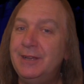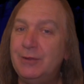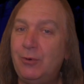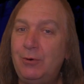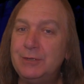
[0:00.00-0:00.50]

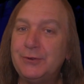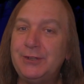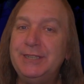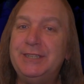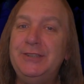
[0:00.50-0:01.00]
The Wall was
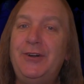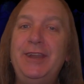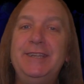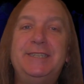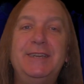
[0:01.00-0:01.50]
released in
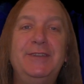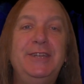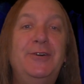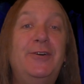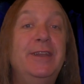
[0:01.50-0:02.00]

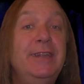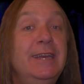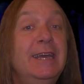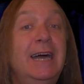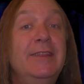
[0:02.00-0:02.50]
1979,
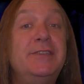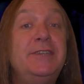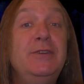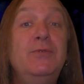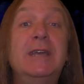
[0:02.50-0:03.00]
and the single